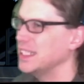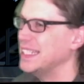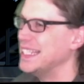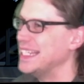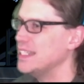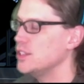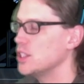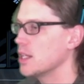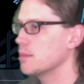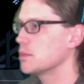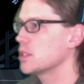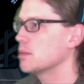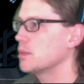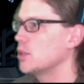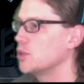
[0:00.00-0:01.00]
really need
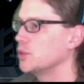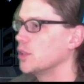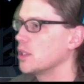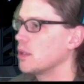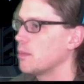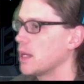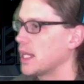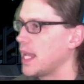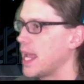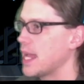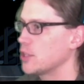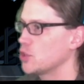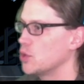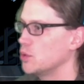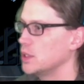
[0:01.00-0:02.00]
gems. I'm going to hold on to my
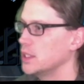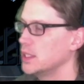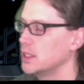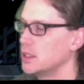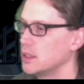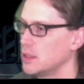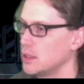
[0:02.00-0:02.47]
cashola.